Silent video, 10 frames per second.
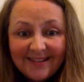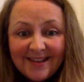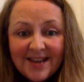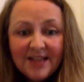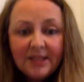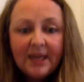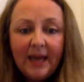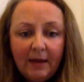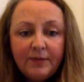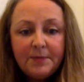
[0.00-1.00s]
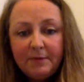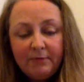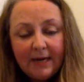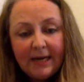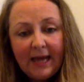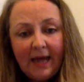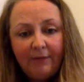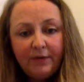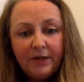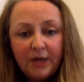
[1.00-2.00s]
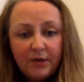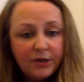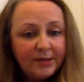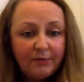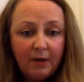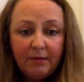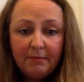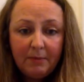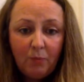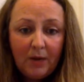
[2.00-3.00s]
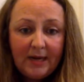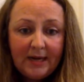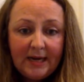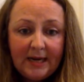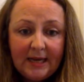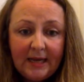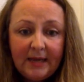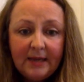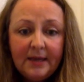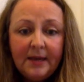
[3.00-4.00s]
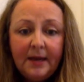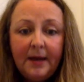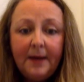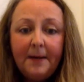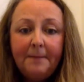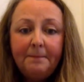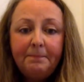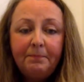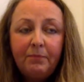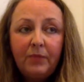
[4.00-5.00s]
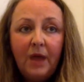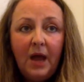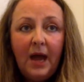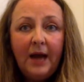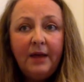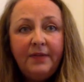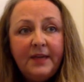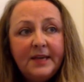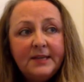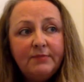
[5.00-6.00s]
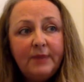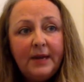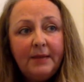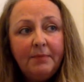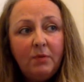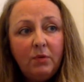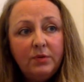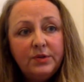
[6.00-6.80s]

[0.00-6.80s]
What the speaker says: So you have to be really careful. You don't just throw them in willy-nilly. And I think it's really important to